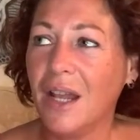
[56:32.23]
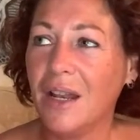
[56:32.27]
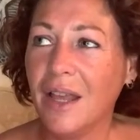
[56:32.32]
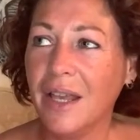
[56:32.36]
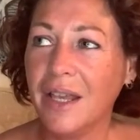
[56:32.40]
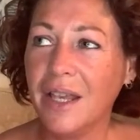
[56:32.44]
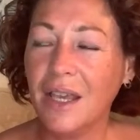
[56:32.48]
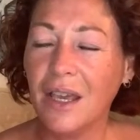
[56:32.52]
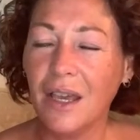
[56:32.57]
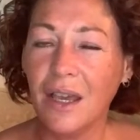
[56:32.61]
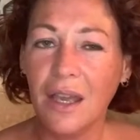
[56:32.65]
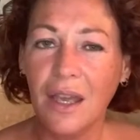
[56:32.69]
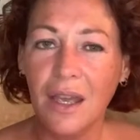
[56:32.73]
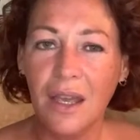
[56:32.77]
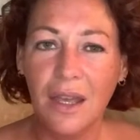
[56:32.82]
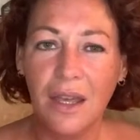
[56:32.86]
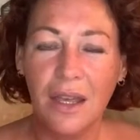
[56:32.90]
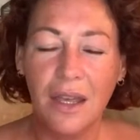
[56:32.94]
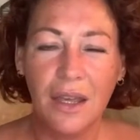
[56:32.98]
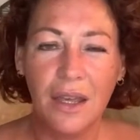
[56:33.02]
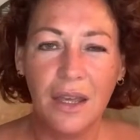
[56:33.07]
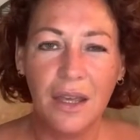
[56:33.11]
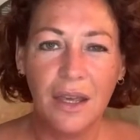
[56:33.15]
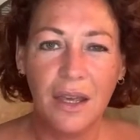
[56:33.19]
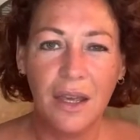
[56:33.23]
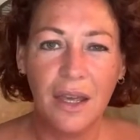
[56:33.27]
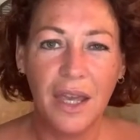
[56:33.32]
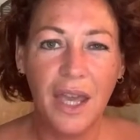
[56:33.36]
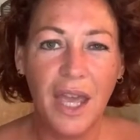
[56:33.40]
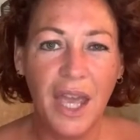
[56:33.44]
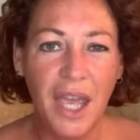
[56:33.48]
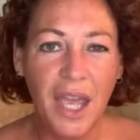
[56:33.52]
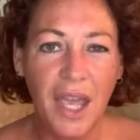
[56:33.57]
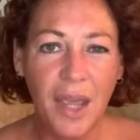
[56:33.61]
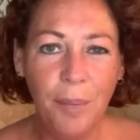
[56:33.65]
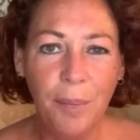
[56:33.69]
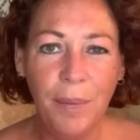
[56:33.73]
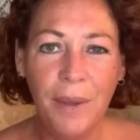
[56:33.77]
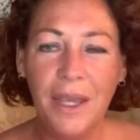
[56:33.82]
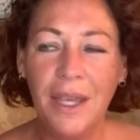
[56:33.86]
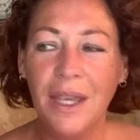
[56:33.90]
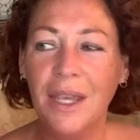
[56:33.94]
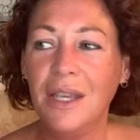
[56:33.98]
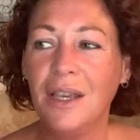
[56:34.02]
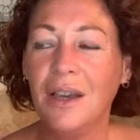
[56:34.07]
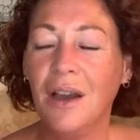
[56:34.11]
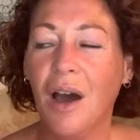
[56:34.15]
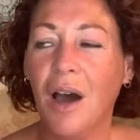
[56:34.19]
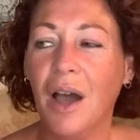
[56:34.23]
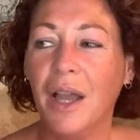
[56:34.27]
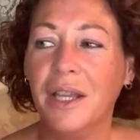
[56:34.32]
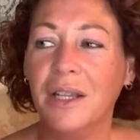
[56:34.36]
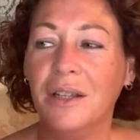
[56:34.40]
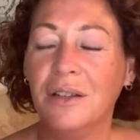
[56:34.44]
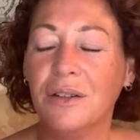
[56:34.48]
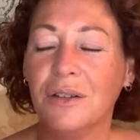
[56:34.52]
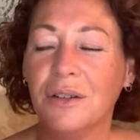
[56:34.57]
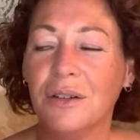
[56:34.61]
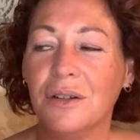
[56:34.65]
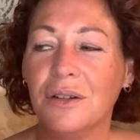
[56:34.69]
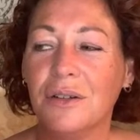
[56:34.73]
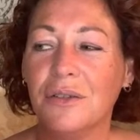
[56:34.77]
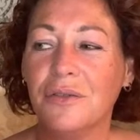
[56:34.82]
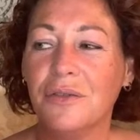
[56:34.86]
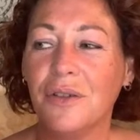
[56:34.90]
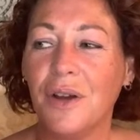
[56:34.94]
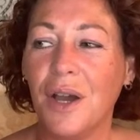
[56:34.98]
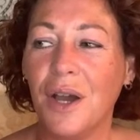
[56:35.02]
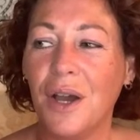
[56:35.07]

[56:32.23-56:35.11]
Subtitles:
like a hippie kind of